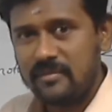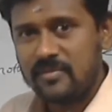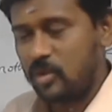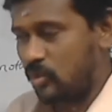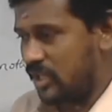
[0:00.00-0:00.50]

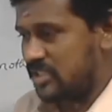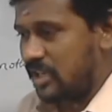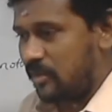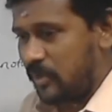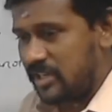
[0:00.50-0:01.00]
So
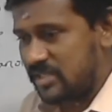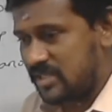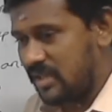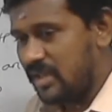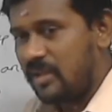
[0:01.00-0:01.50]
horizontal plane is
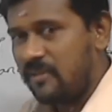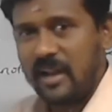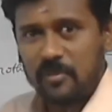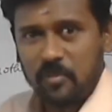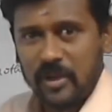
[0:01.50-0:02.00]
the
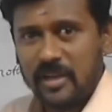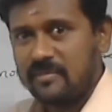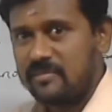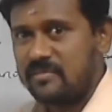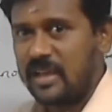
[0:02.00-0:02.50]
flat plane,
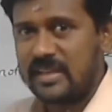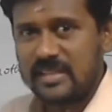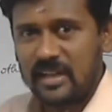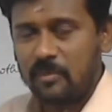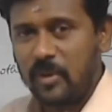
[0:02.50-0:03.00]
the
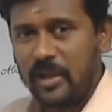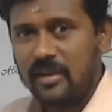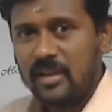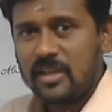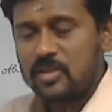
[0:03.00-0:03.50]
horizontal
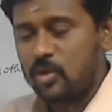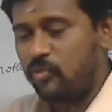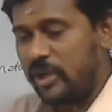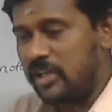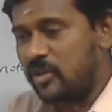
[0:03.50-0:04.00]
plane. So
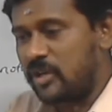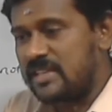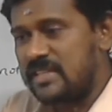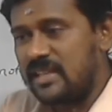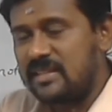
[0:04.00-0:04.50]
when you
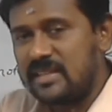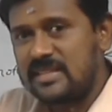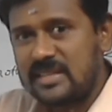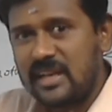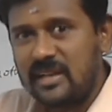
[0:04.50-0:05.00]
can say
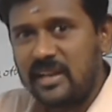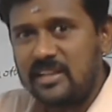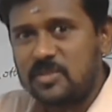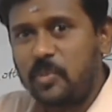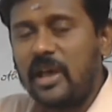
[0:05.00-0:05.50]
this straight line
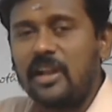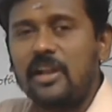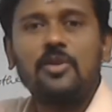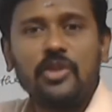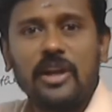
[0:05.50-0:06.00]
is
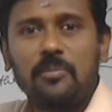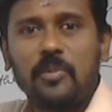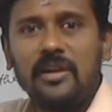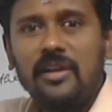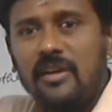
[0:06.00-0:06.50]
parallel to that
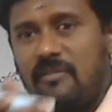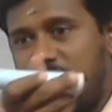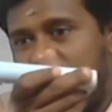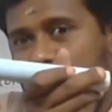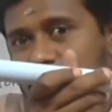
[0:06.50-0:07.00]
plane,
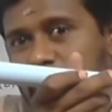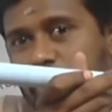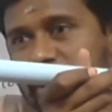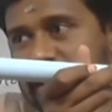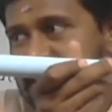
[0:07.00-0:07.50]
whenever you
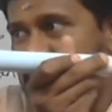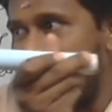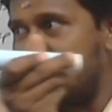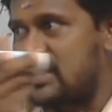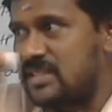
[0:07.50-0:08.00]

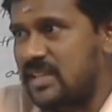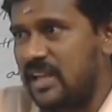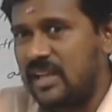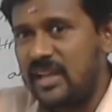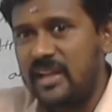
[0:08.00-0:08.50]
extend this straight line